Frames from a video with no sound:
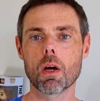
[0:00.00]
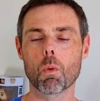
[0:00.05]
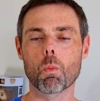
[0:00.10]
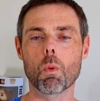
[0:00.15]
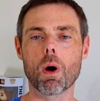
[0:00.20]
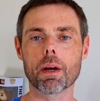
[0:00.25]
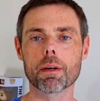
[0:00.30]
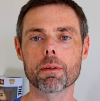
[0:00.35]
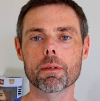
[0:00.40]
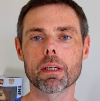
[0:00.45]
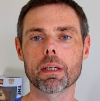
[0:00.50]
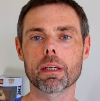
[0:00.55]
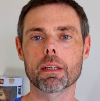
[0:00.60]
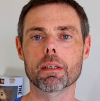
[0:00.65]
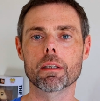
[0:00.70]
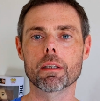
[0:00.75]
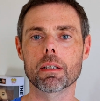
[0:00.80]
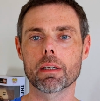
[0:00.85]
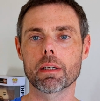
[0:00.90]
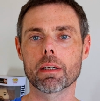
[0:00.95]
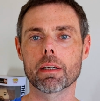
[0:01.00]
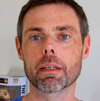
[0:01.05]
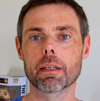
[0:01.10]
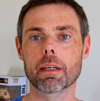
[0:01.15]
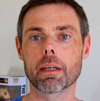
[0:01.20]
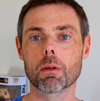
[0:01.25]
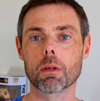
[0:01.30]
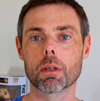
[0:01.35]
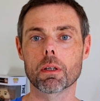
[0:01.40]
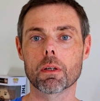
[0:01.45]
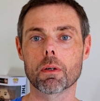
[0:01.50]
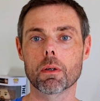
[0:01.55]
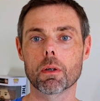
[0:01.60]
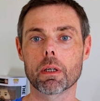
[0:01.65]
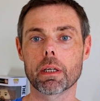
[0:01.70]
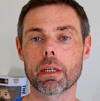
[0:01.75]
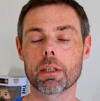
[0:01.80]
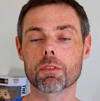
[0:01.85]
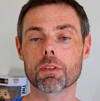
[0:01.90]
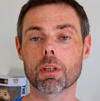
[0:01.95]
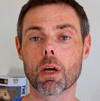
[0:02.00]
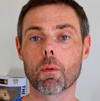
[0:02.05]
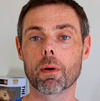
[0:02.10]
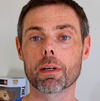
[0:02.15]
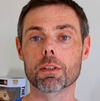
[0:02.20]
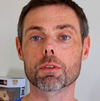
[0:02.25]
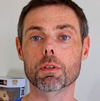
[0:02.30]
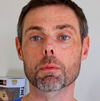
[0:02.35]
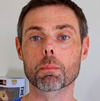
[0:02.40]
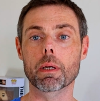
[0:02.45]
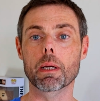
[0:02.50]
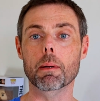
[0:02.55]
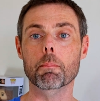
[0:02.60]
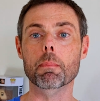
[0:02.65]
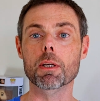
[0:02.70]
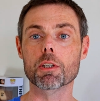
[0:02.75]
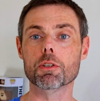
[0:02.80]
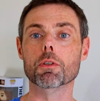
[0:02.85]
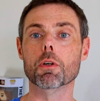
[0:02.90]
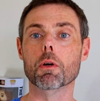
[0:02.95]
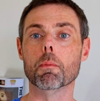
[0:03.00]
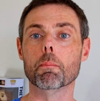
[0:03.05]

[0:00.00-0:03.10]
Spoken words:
One is going to be Mission